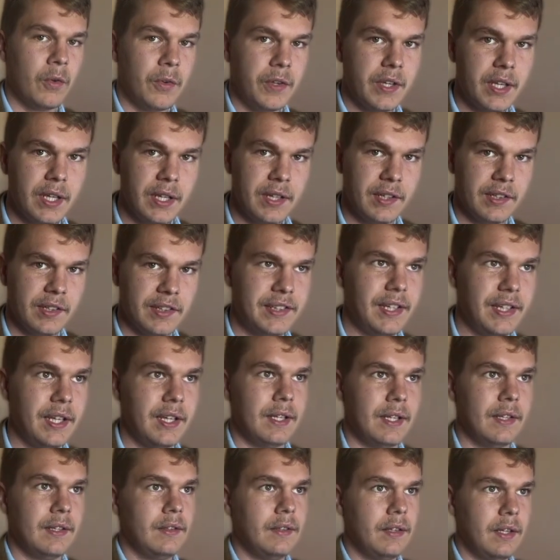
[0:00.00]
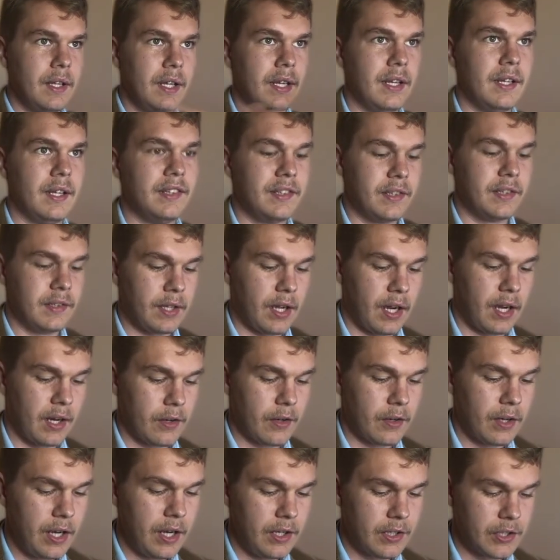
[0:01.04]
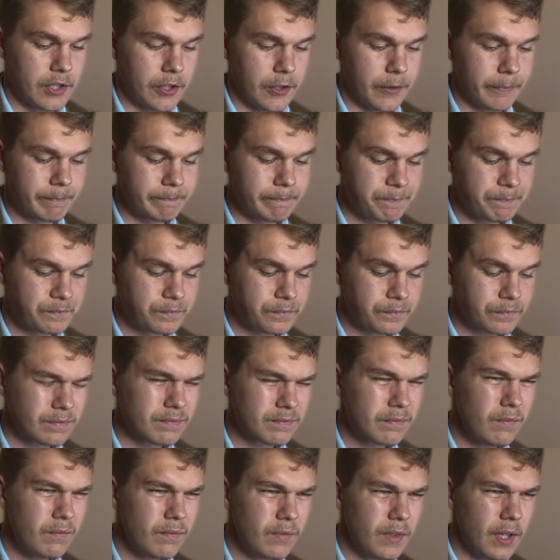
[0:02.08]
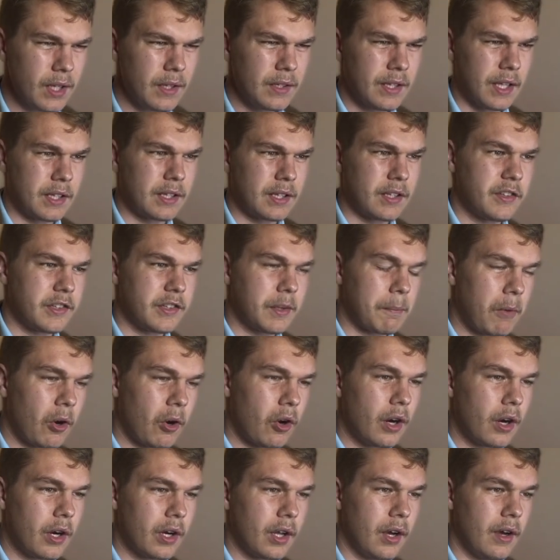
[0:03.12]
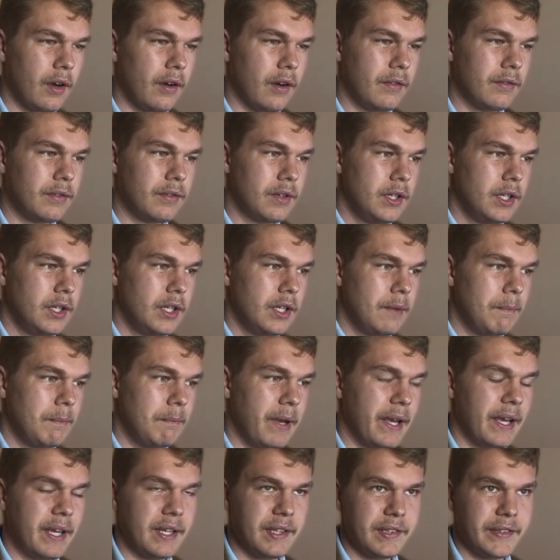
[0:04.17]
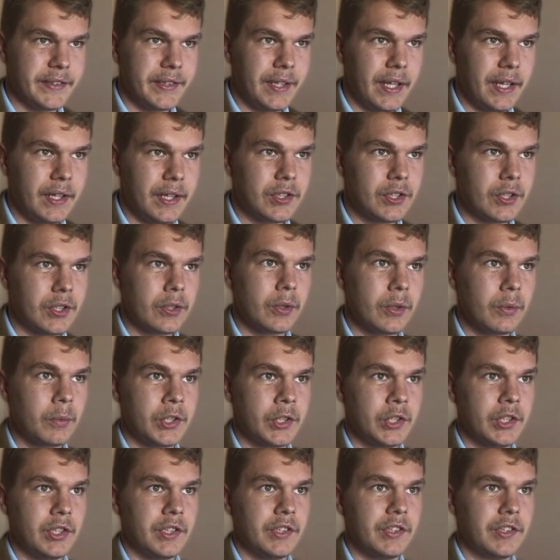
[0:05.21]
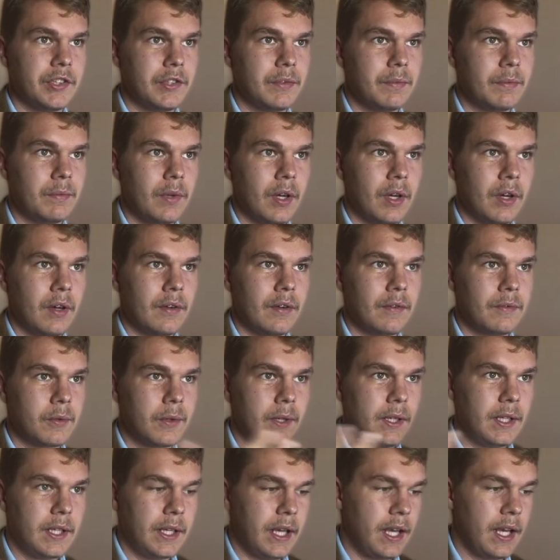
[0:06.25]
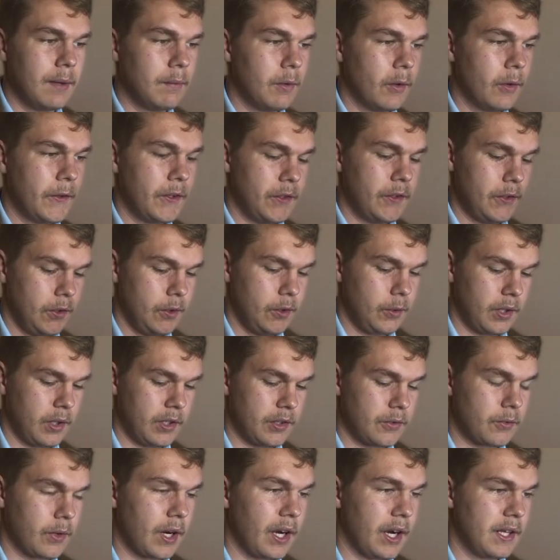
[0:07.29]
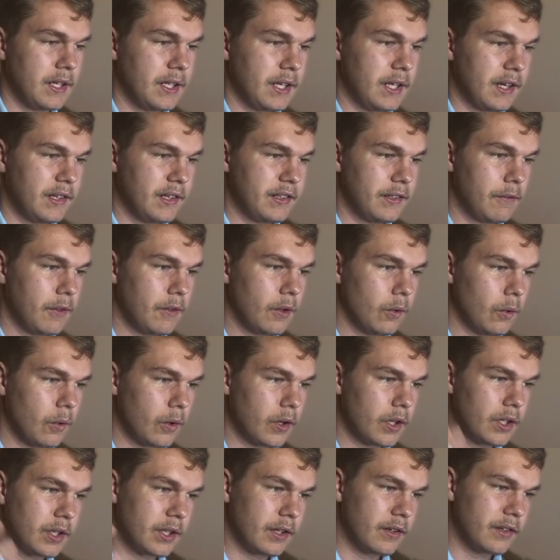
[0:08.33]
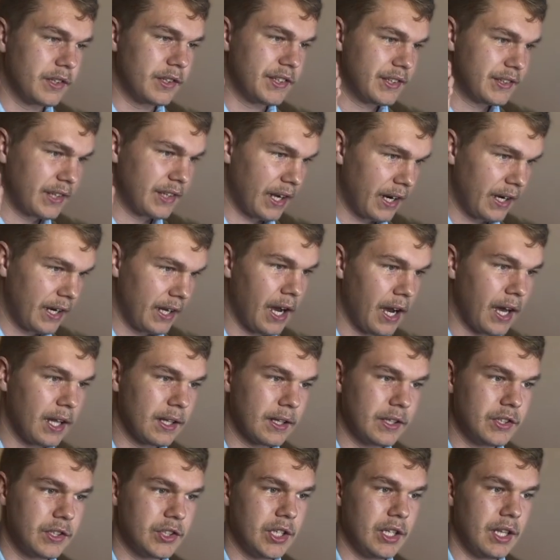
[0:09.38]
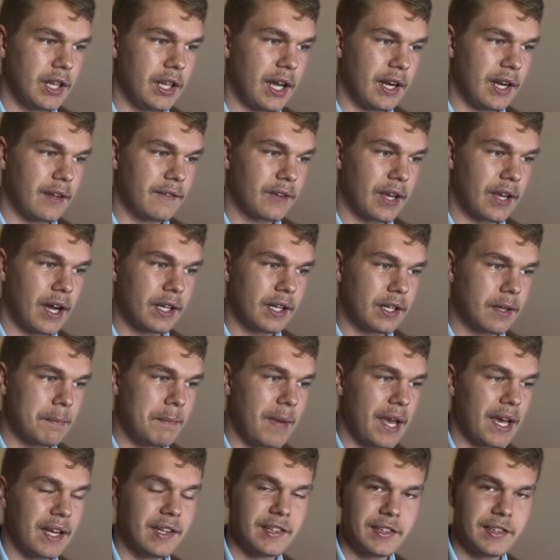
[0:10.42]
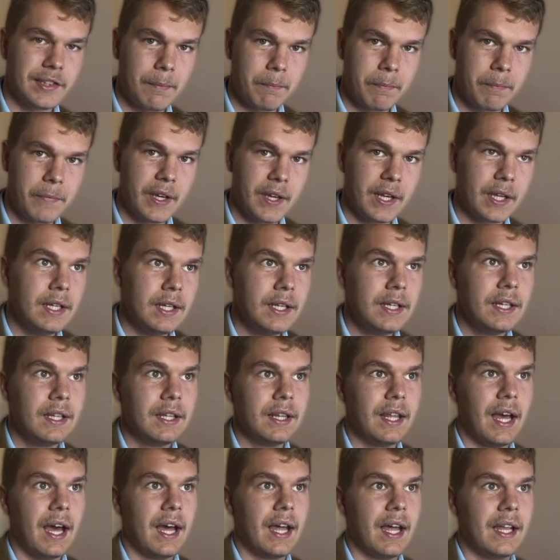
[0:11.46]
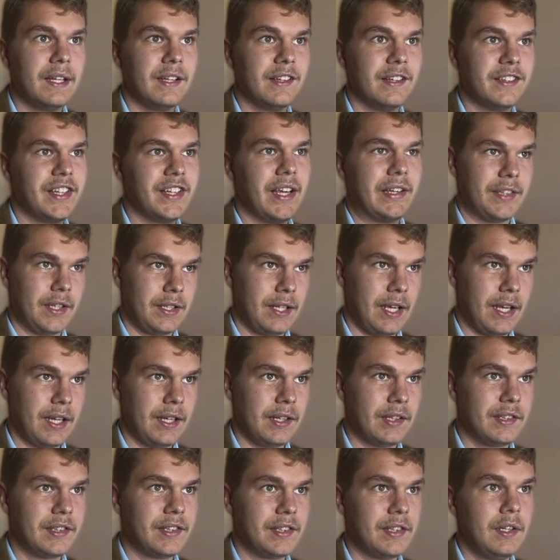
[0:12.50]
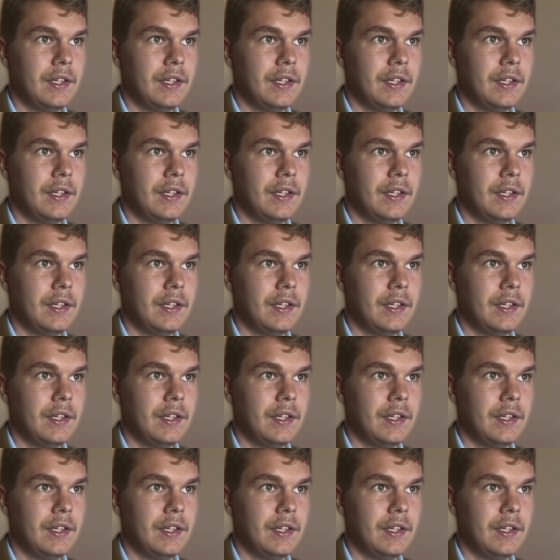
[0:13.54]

in sin in his entire nature, that there's a part of man's nature which is freely able to do what is right in the eyes of the Lord. There's this ideology that if God commands something, that necessitates